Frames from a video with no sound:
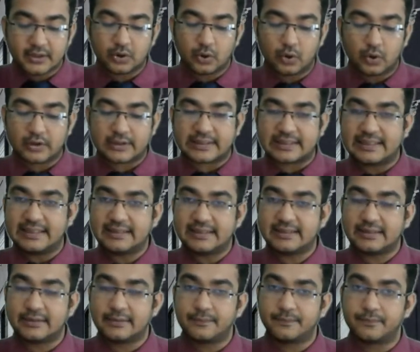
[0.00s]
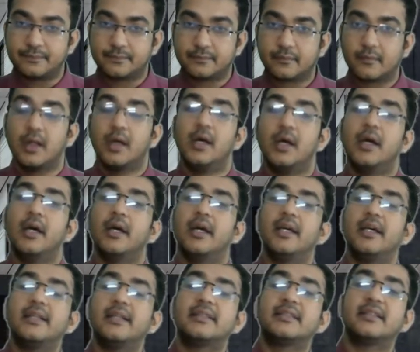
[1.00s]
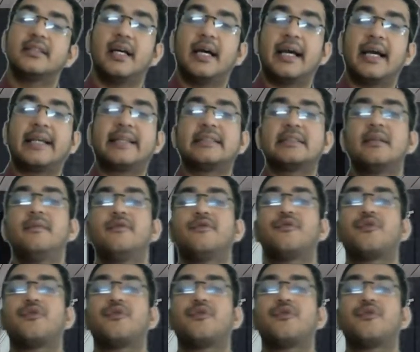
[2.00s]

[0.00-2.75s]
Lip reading: sources is exempt